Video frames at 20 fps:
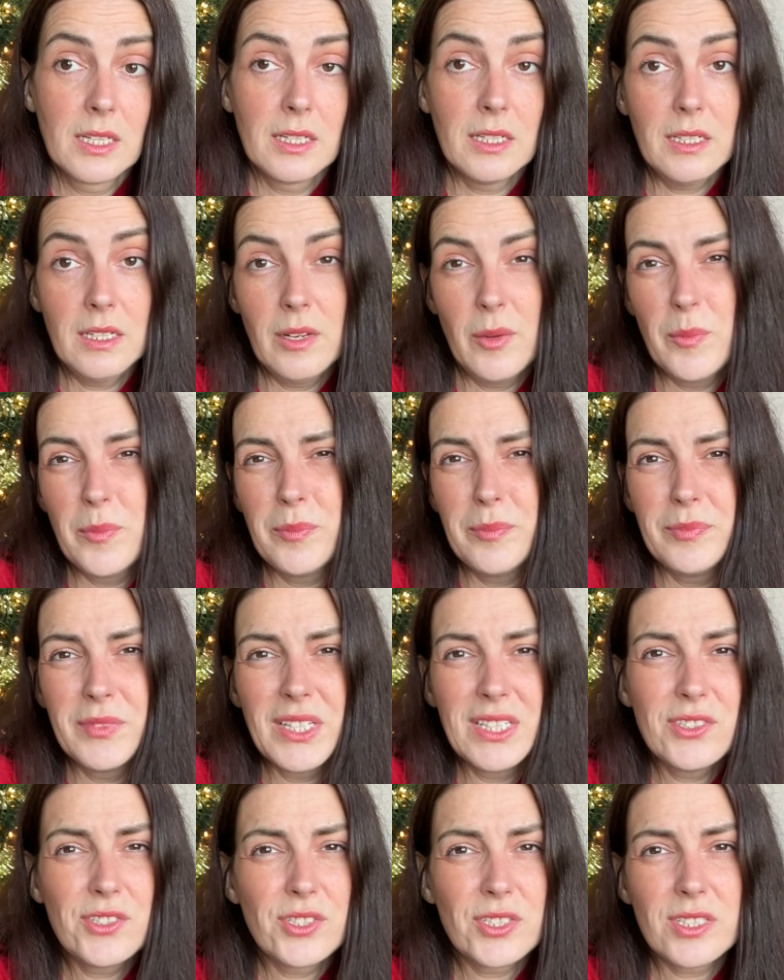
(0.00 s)

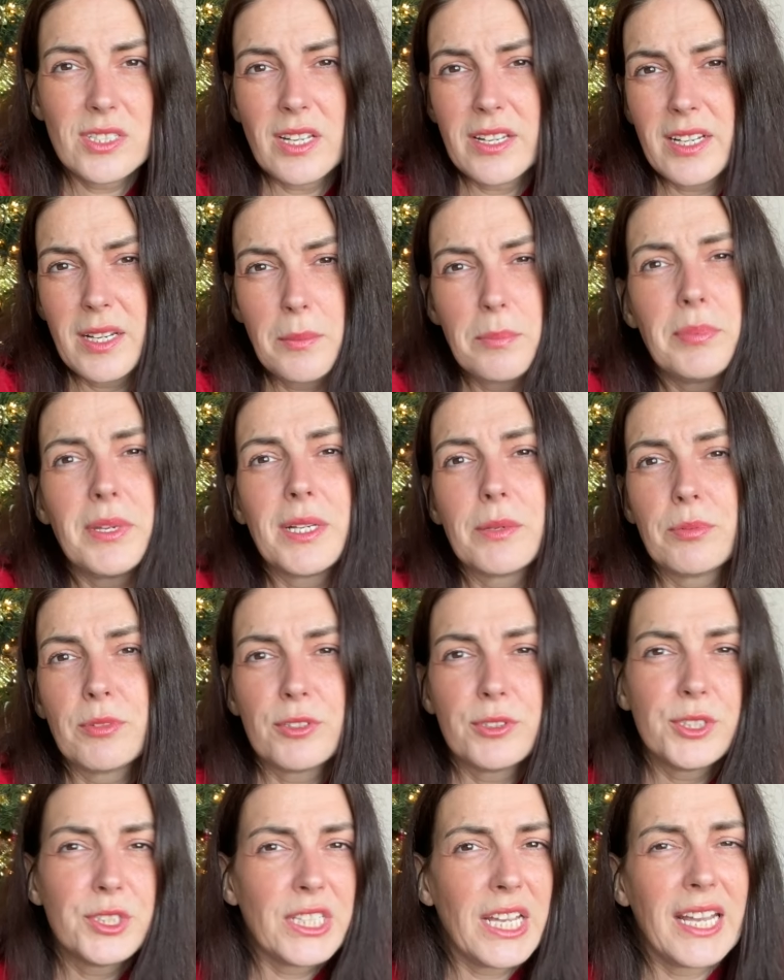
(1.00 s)
It's just like a big
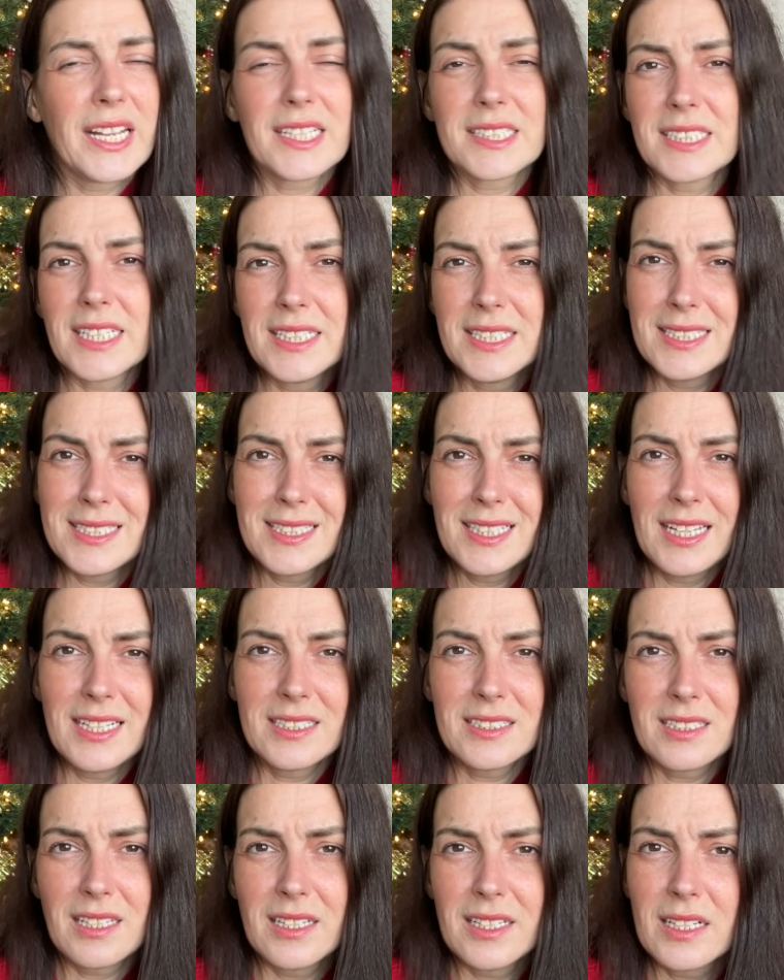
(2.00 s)
project and it
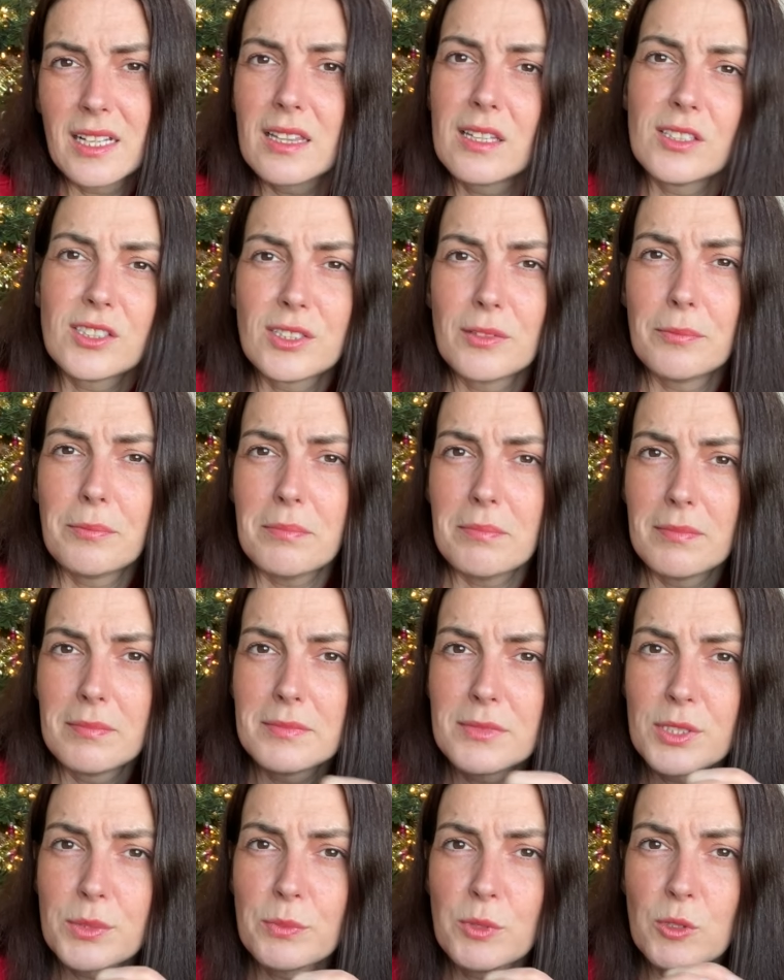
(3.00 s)
takes like a lot of
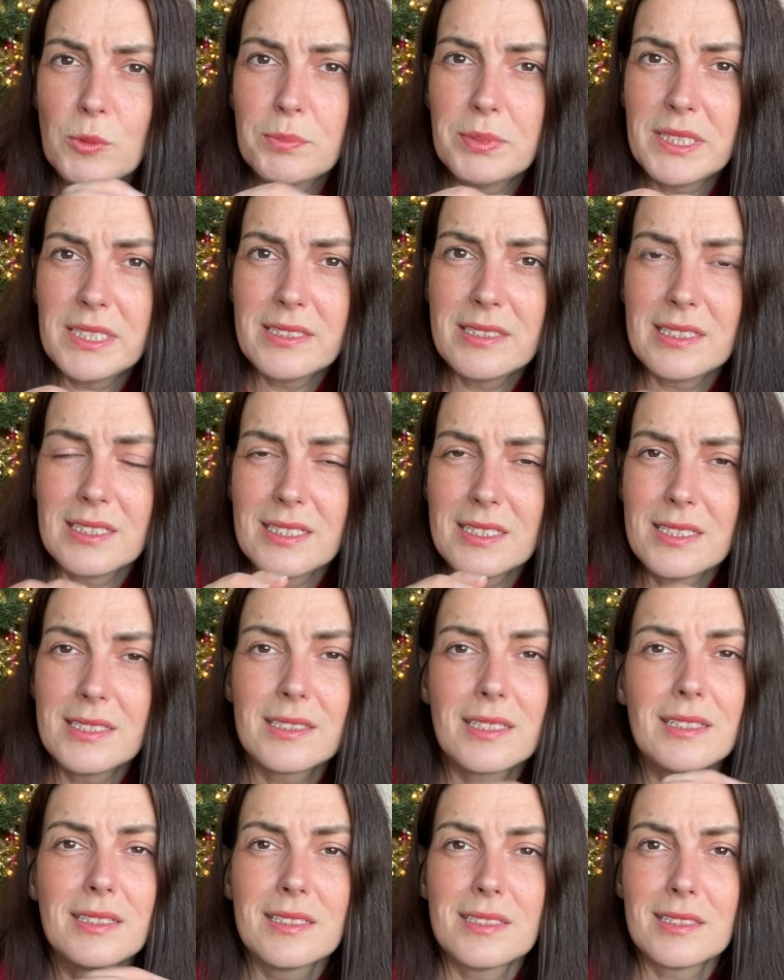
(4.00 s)
small pieces,
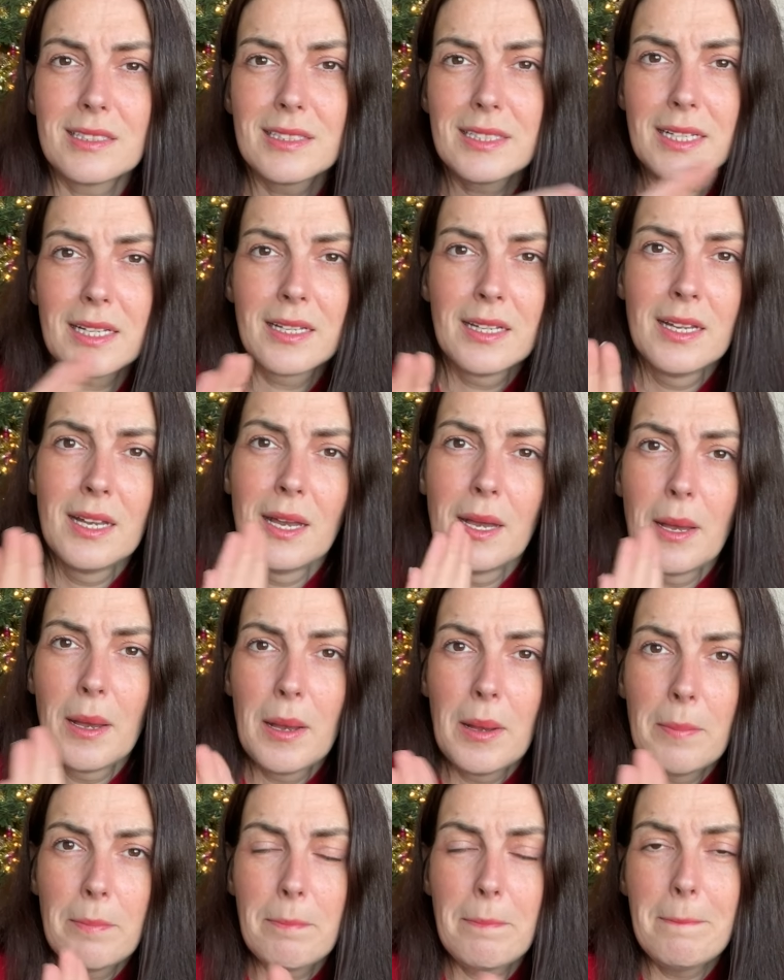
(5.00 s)
and there's like
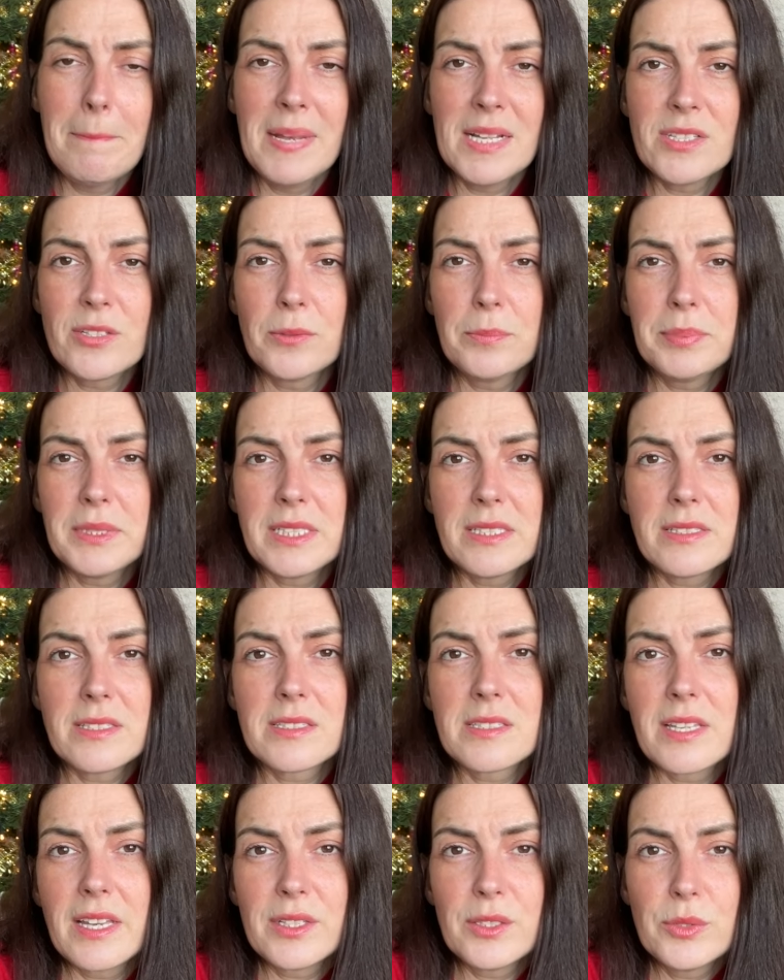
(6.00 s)
metal pieces
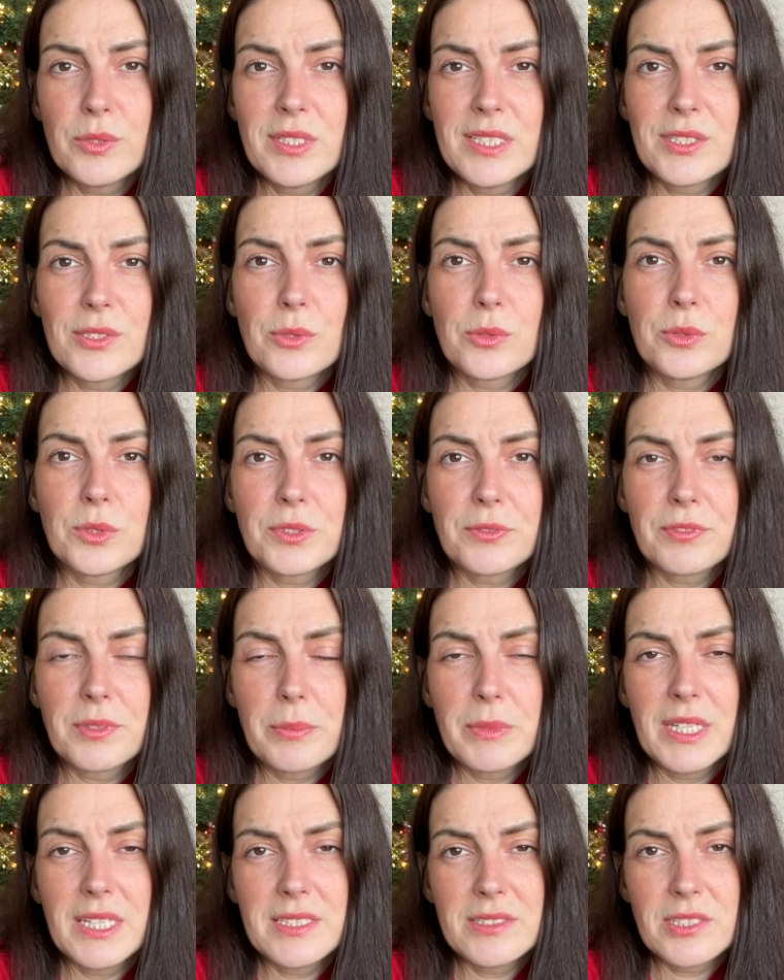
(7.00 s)
that you need to order from
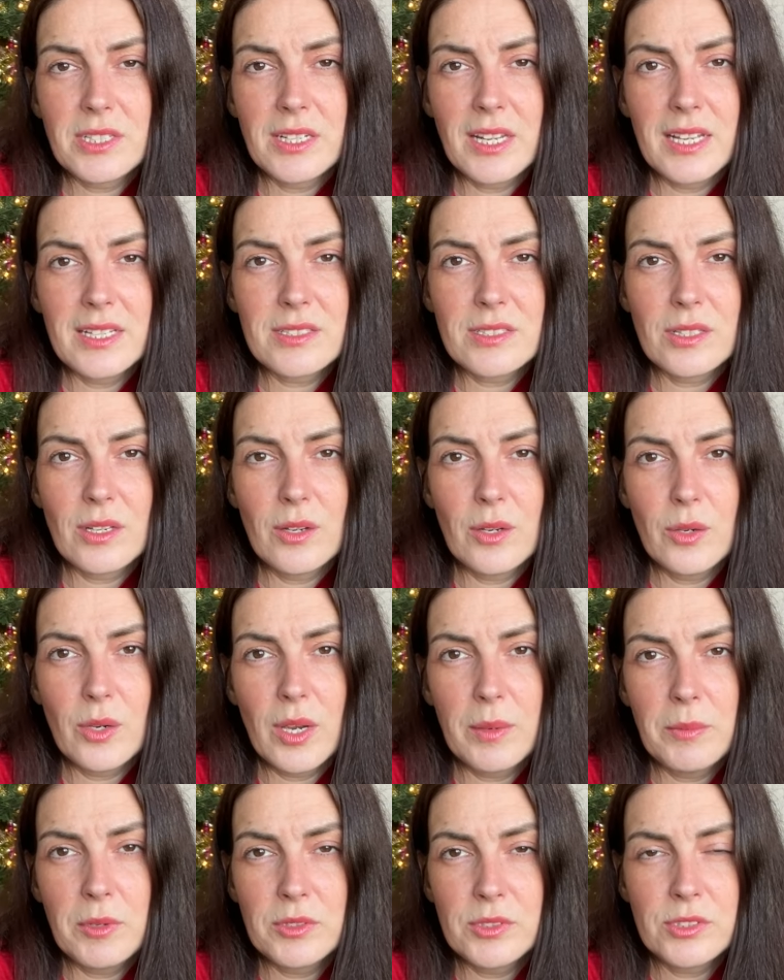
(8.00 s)
the internet. So
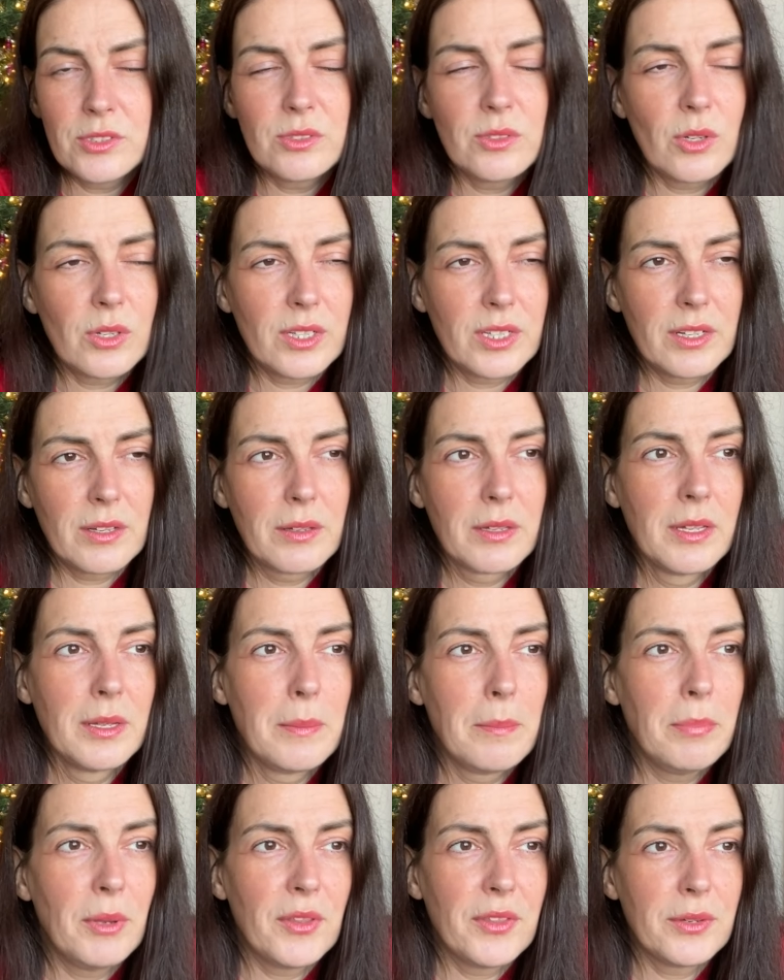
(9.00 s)
I'm just not going to
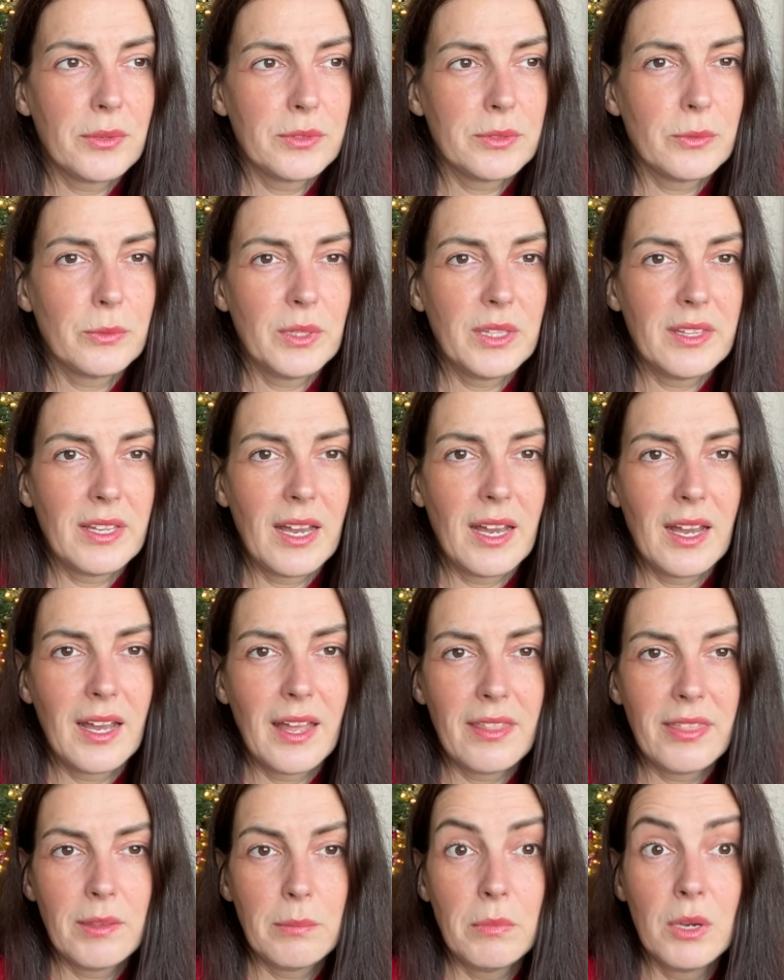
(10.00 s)
bother with that
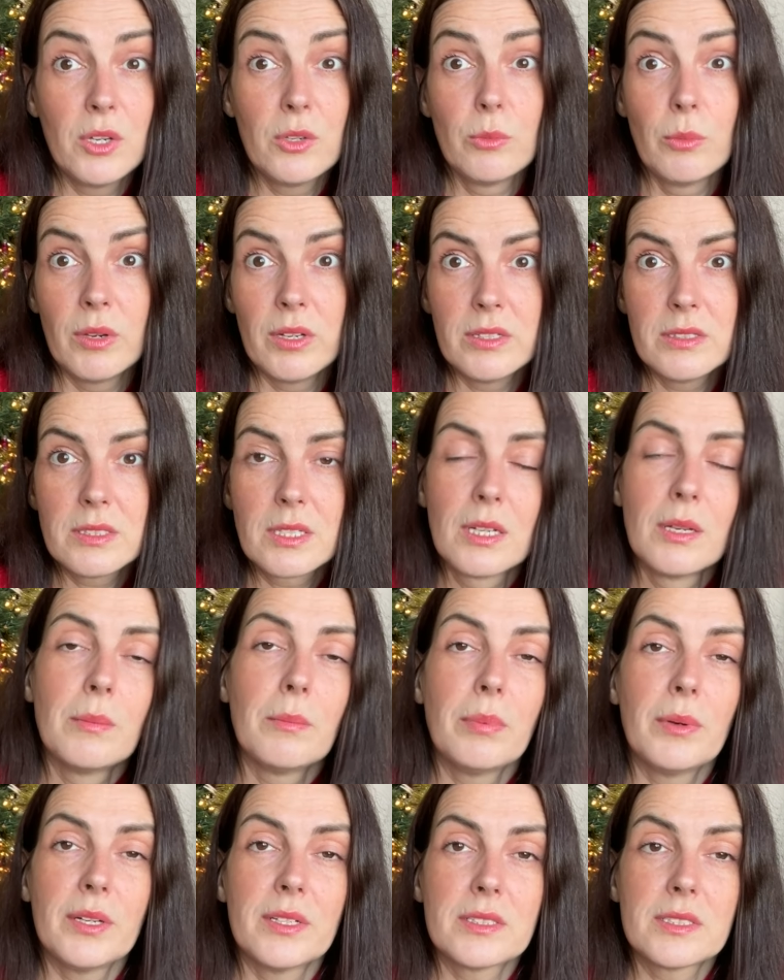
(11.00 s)
at the moment.
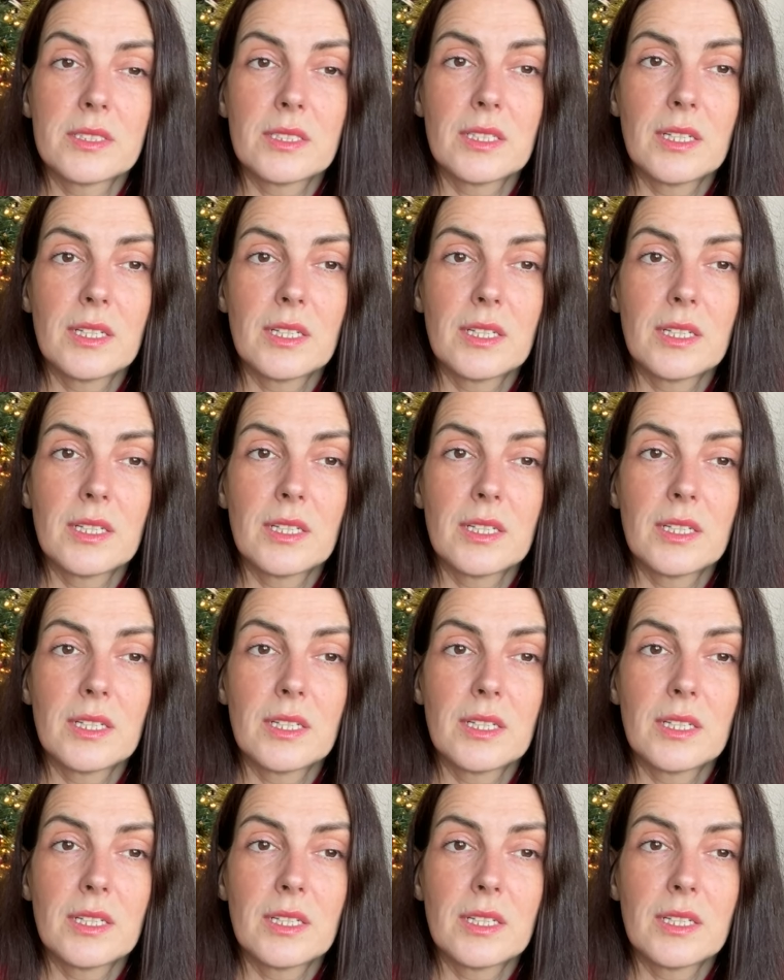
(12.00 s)
But